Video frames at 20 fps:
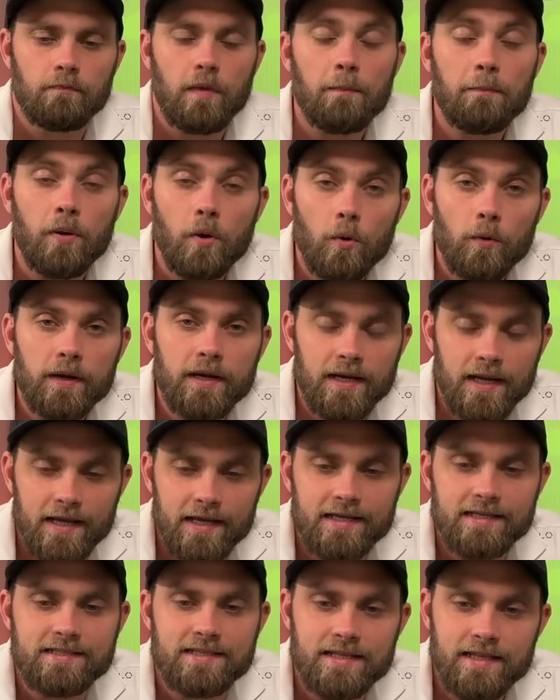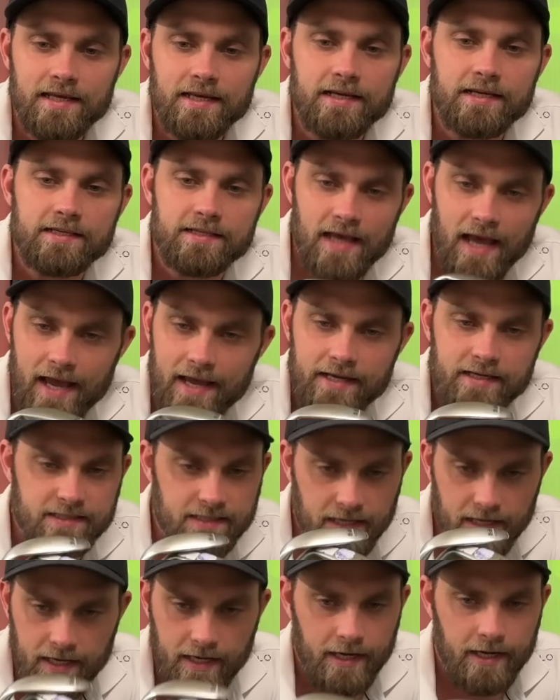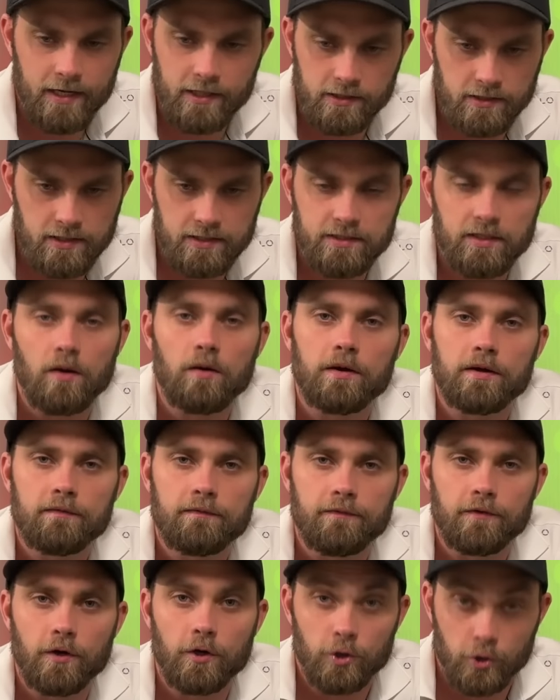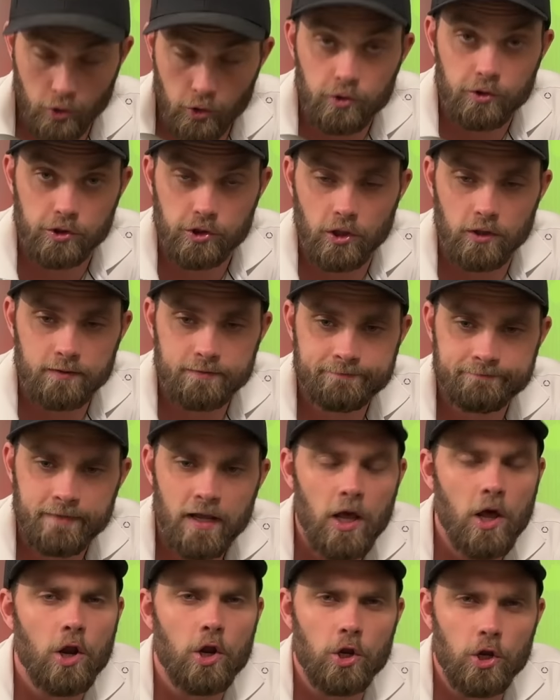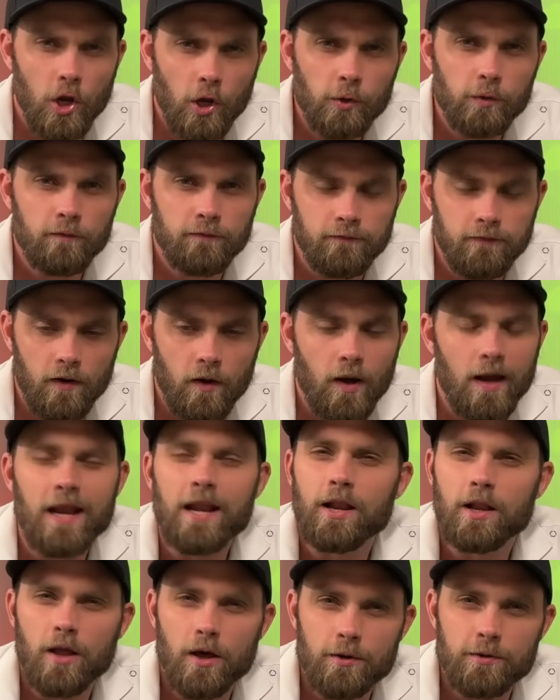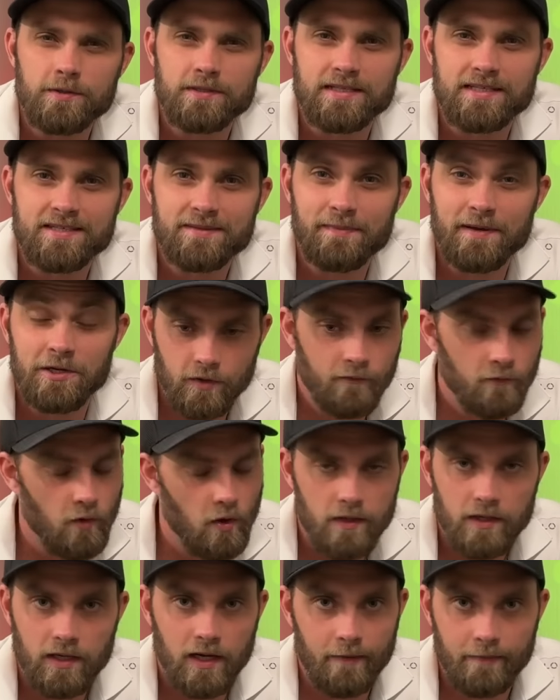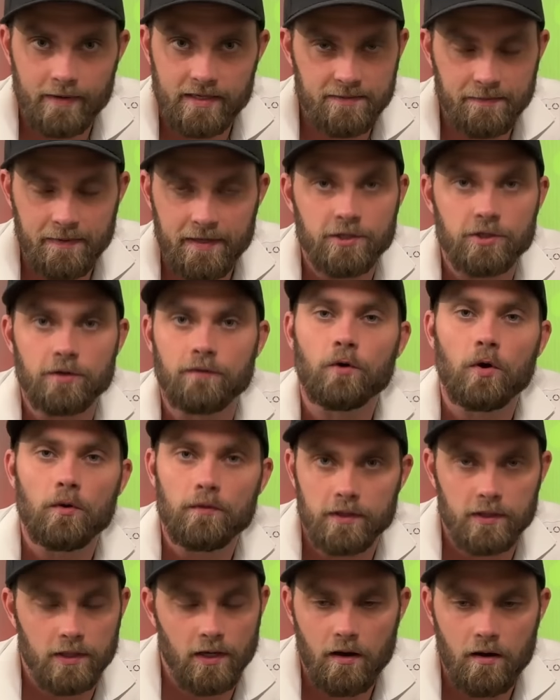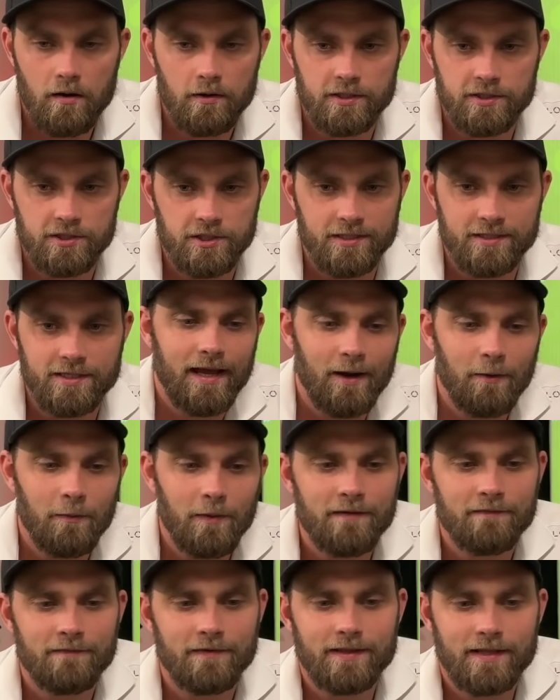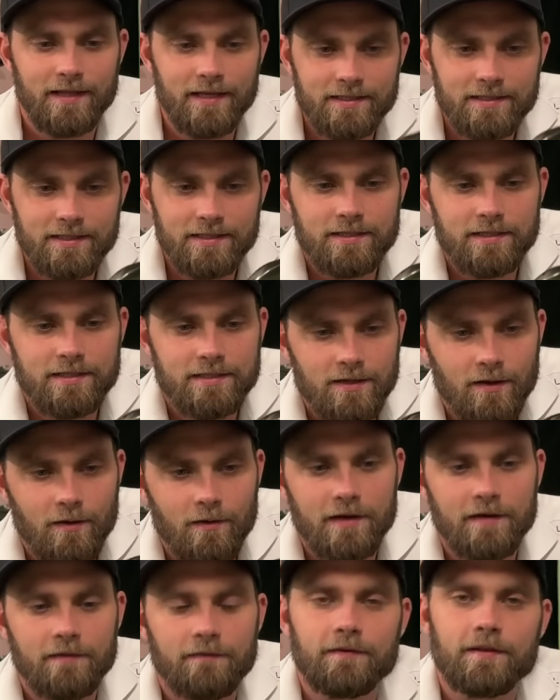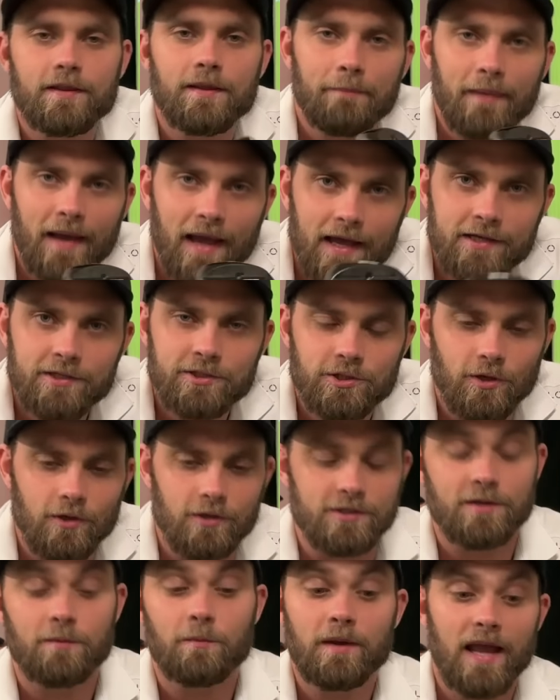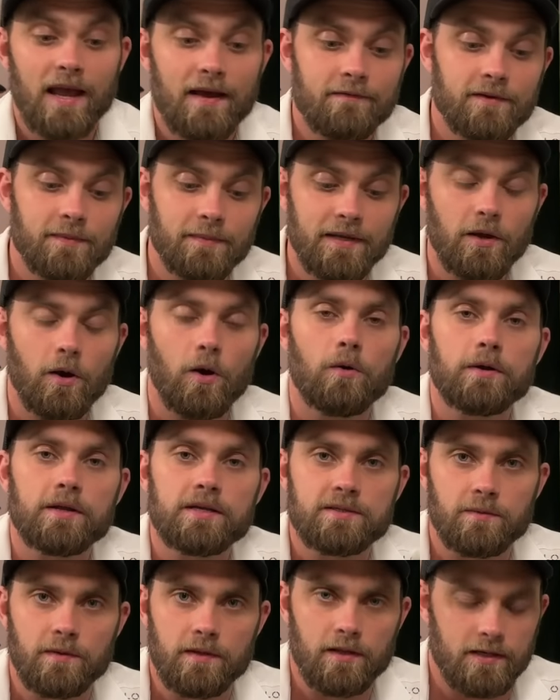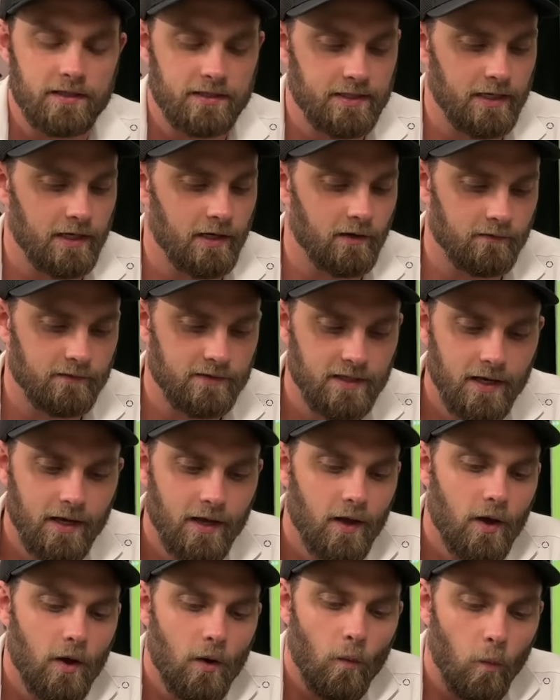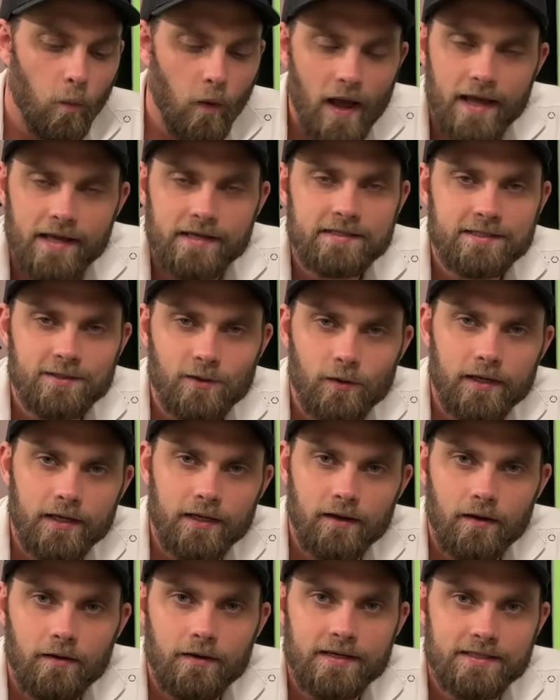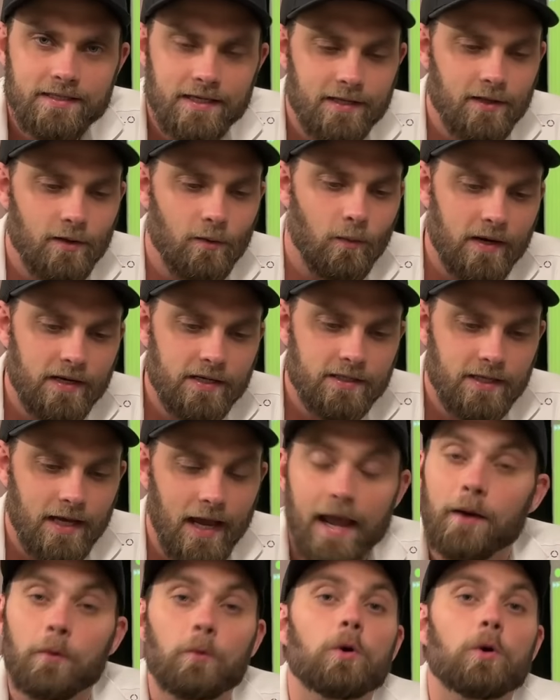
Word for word: My point is these heads here are designed for good shot, low flight, loads of spin. You've got the club head speed, you've got the yardages. However, this is designed for the bad shots and we have to be honest with ourselves. Wet, soggy lies in the winter, how